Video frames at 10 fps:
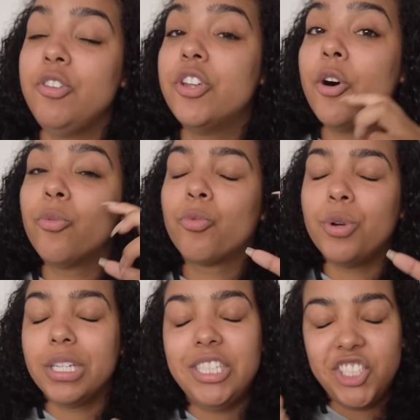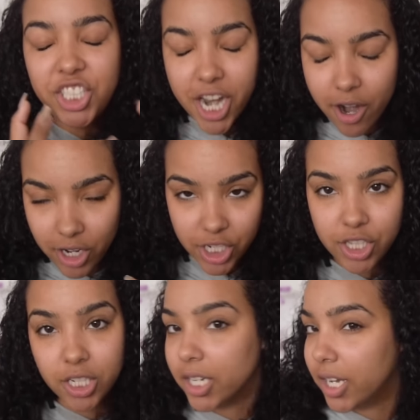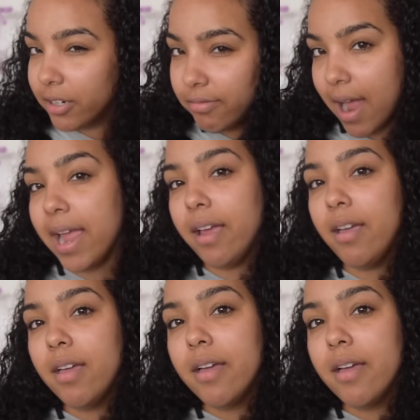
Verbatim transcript: you don't really cherish the good, right?